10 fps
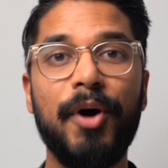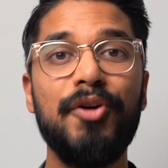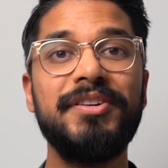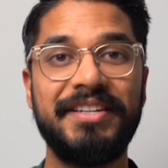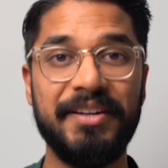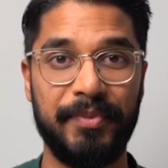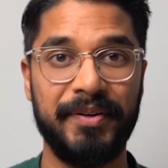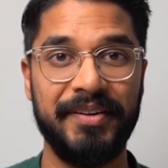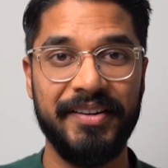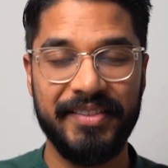bonus tip.
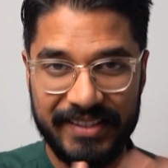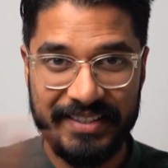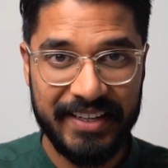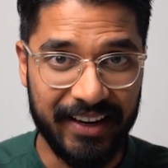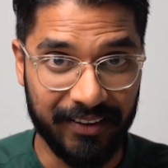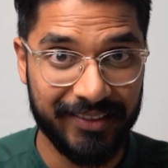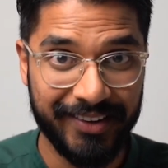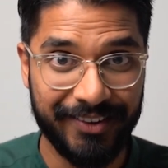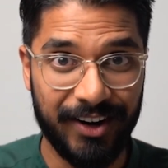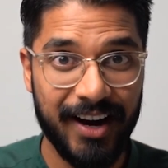This is it.
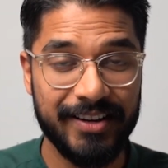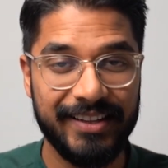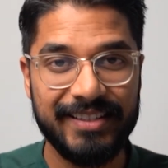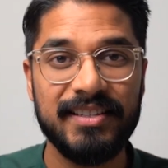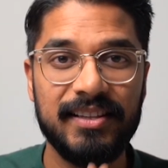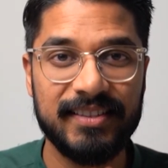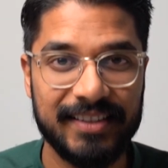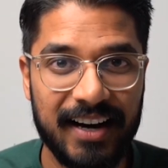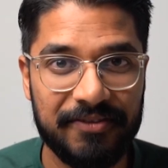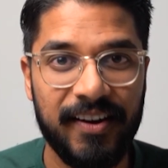Right? This is the
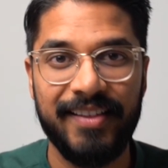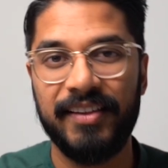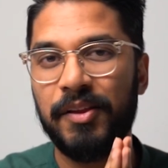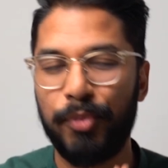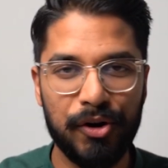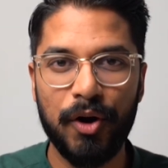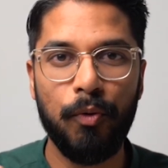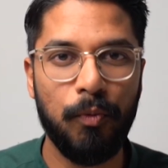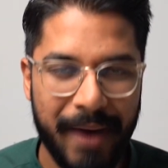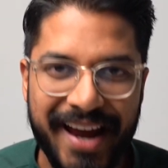stuff that the broker
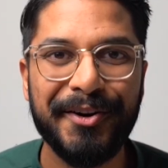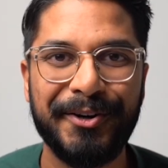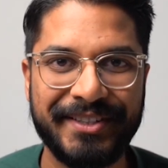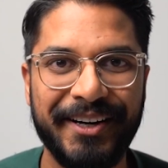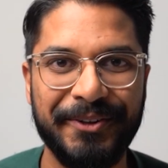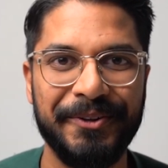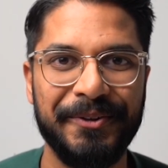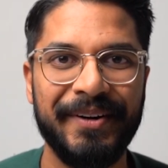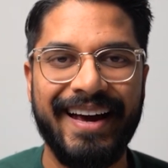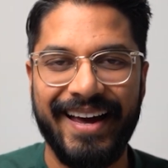may not tell you.
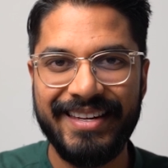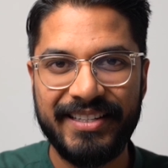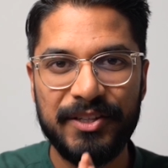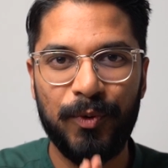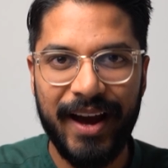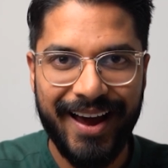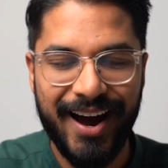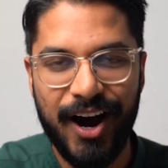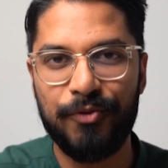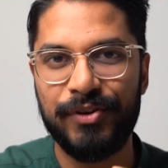And this is
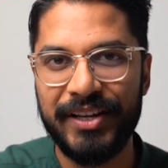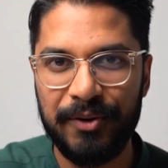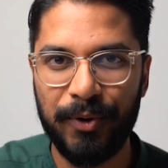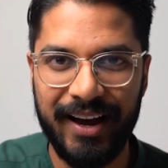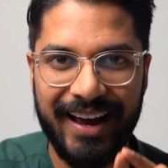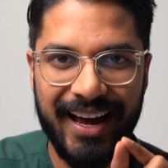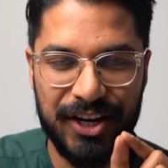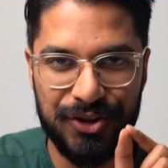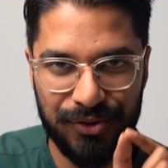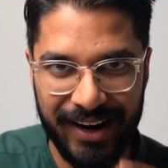where I really want to
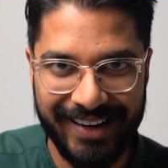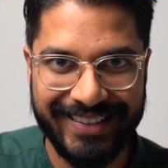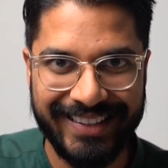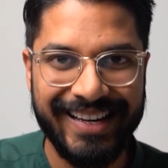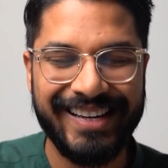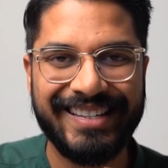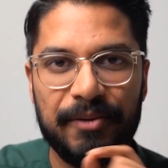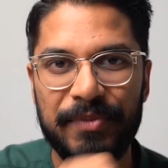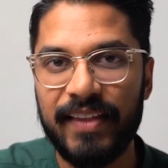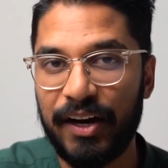address
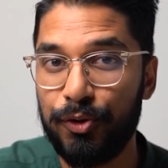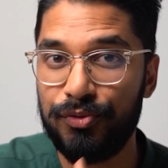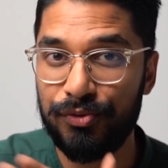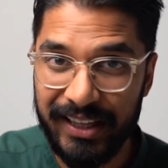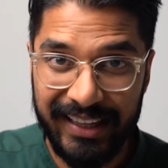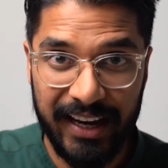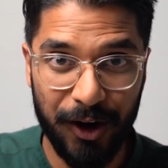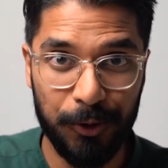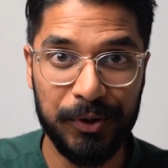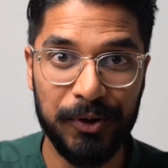something that could really
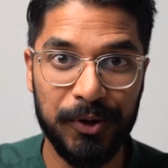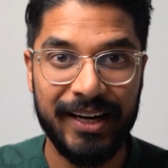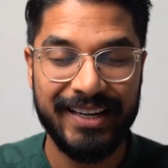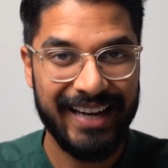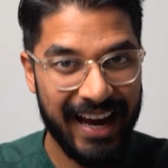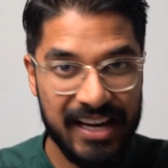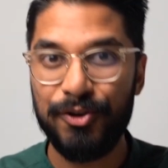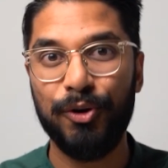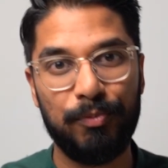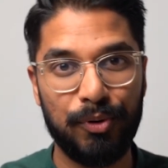help you take
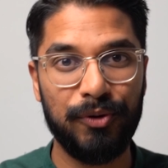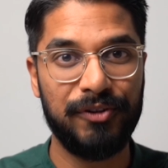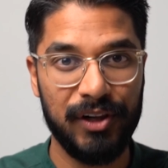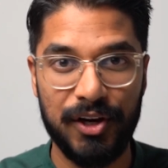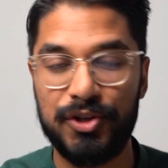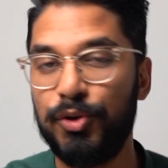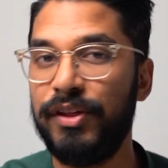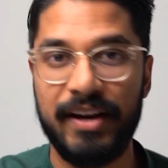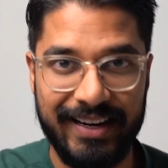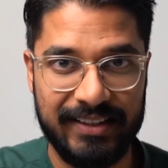your portfolio to
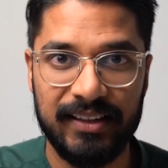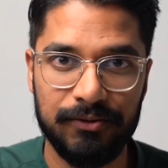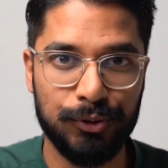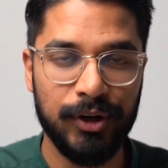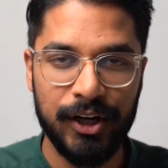the next level.